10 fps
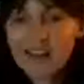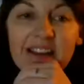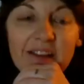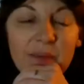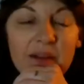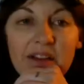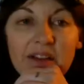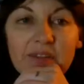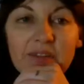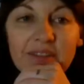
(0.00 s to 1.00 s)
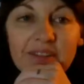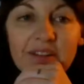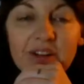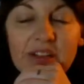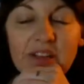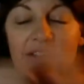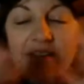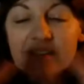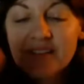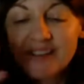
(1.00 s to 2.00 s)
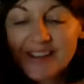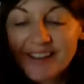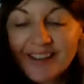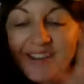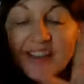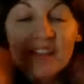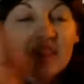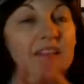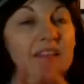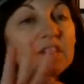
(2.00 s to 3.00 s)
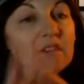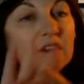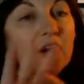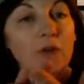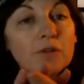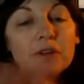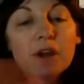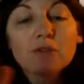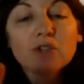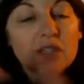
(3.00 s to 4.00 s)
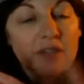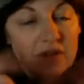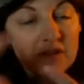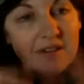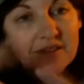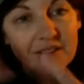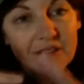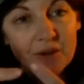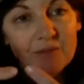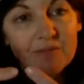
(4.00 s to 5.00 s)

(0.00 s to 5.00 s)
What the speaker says: me a lot of good, like the hostess coaching or the